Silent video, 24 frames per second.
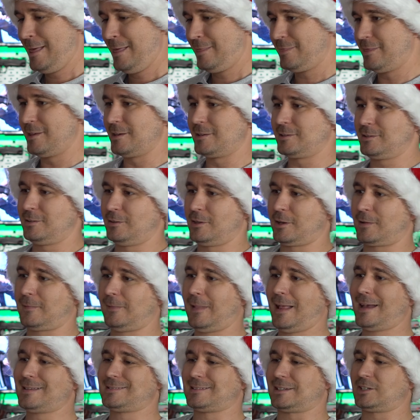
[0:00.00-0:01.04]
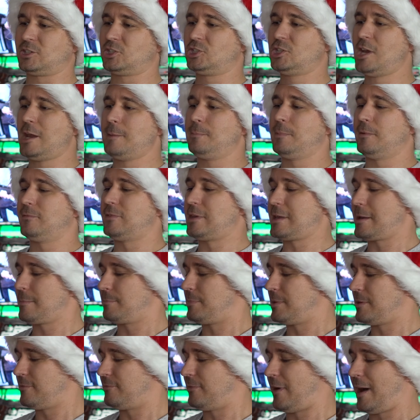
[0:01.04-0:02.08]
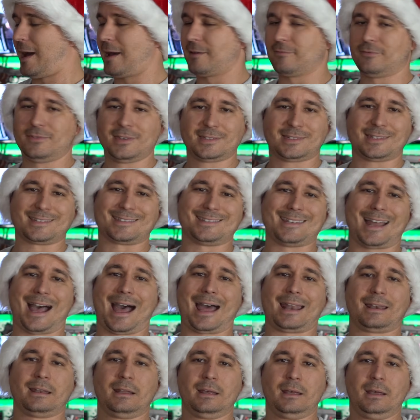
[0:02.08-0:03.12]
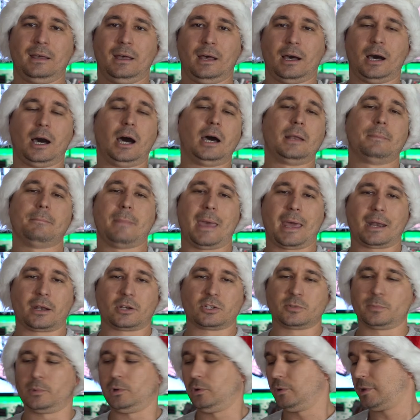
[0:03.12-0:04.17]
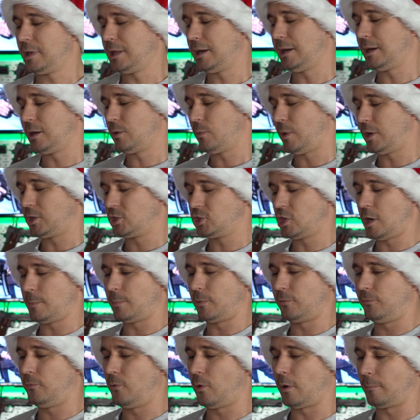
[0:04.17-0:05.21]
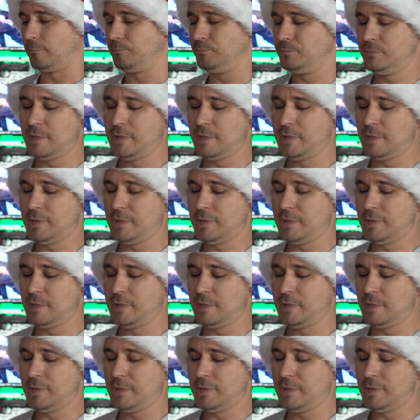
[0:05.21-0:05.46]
the classic shape of the MP5, this is not unmanageable in any way, shape, or form.